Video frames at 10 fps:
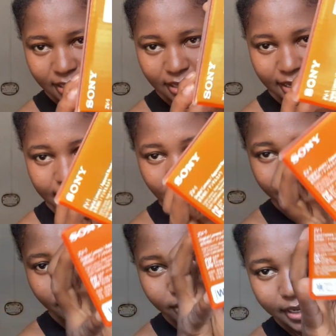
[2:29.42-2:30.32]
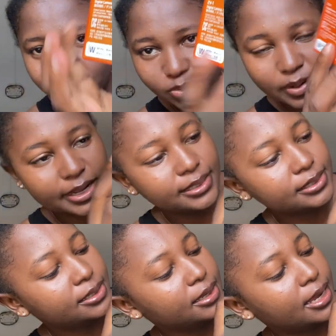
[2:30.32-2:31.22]
And how do I know that it's white?
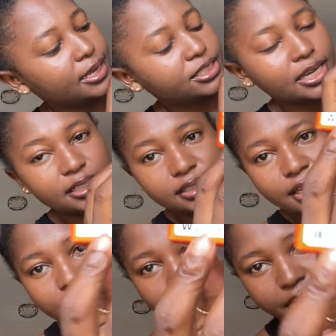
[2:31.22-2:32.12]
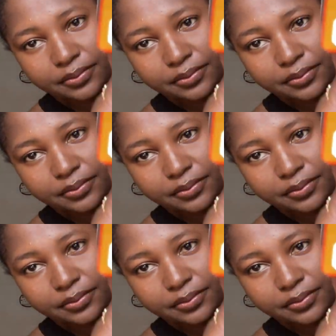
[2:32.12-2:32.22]
I checked here.